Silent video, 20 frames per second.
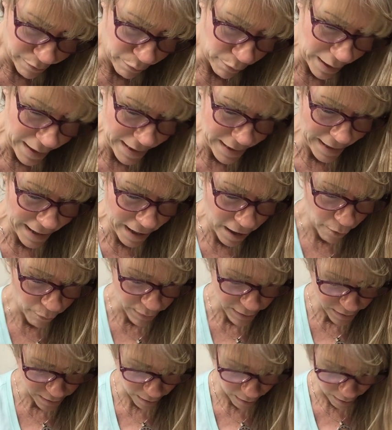right now
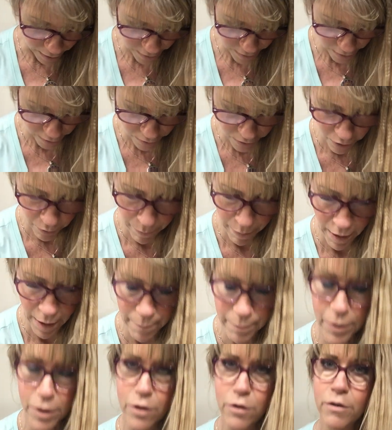what's also so
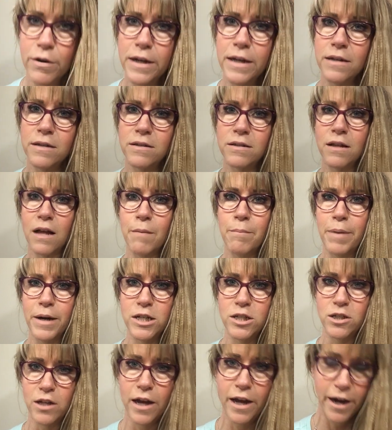popular is a
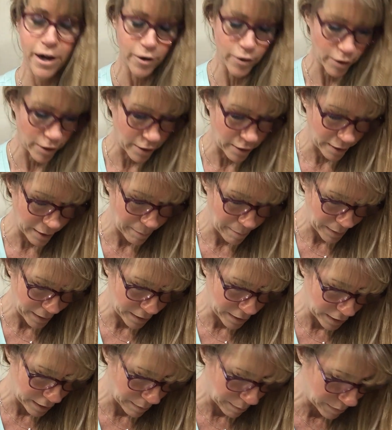bunch of hair
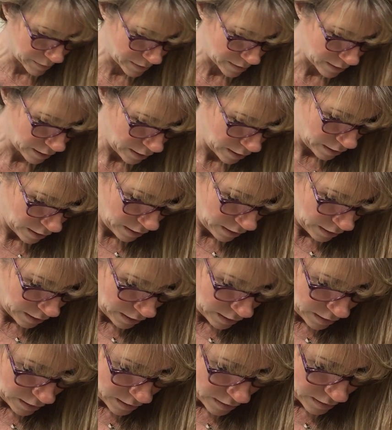clips.
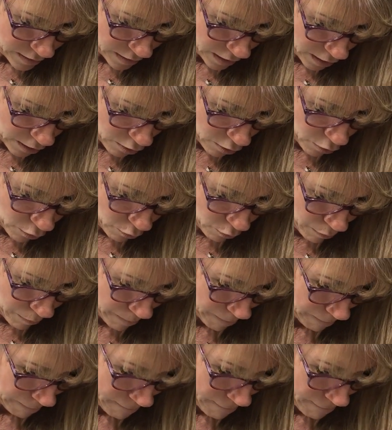So